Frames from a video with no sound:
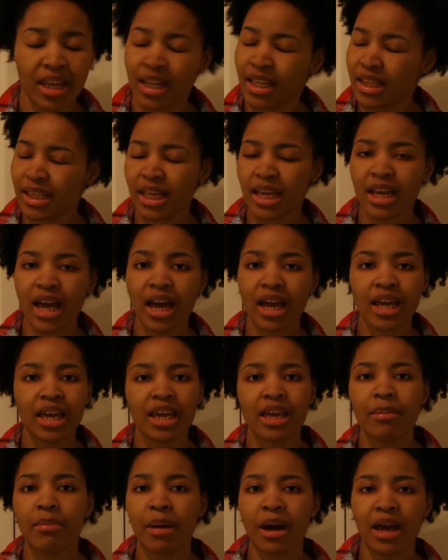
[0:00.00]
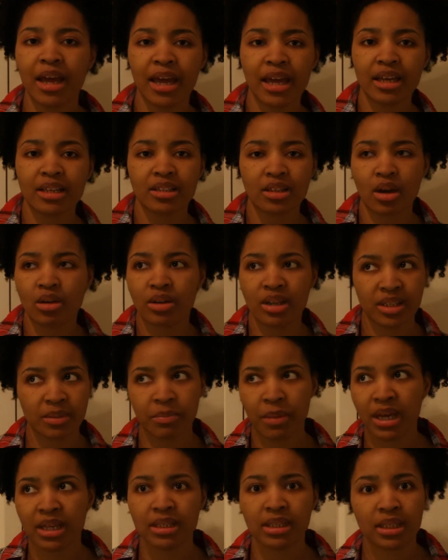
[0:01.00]
anything I can get my hands on that's
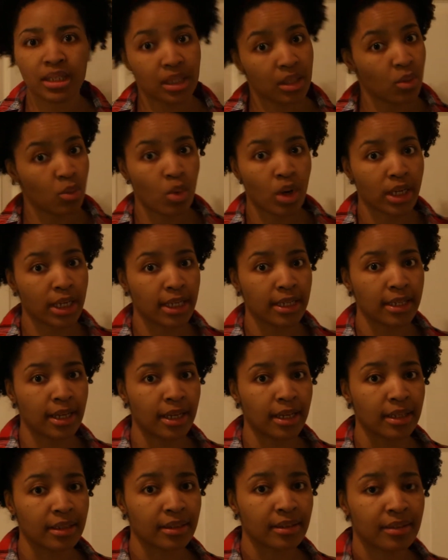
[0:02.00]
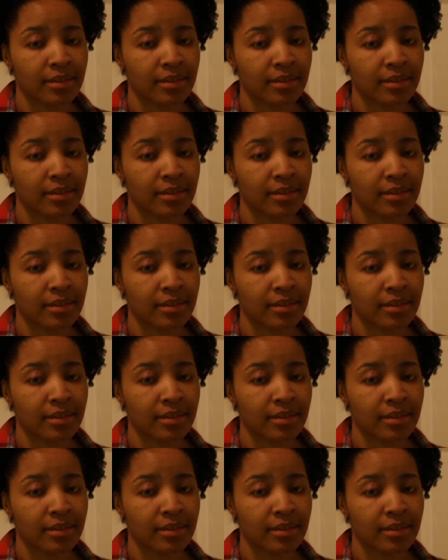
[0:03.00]
basically one and done.